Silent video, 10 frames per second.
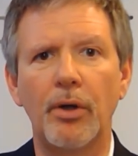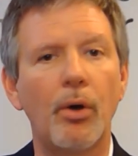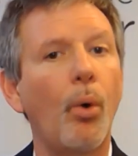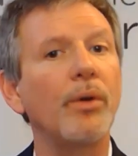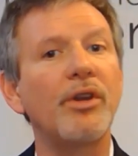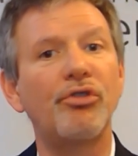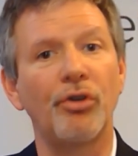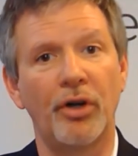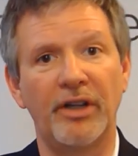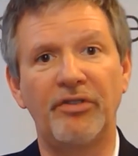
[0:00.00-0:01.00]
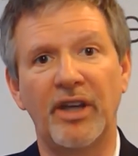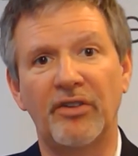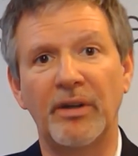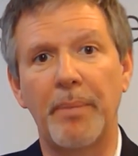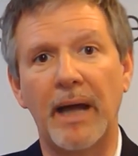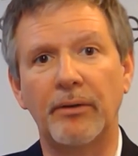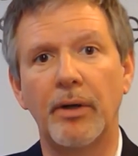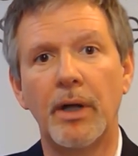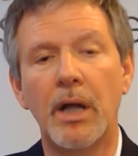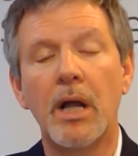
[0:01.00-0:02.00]
or the journey CX impact.
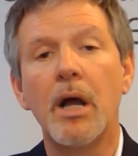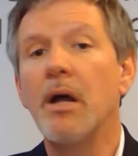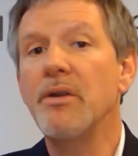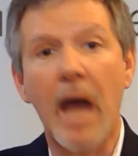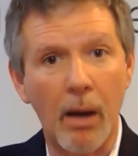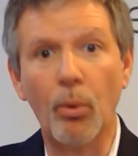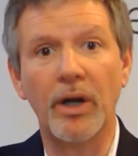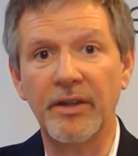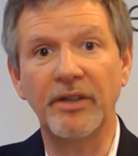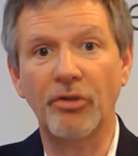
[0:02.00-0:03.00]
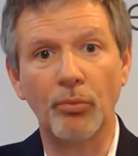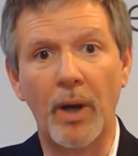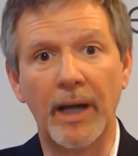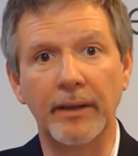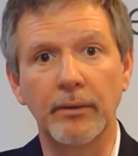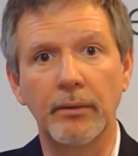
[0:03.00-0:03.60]
Not one of these is right.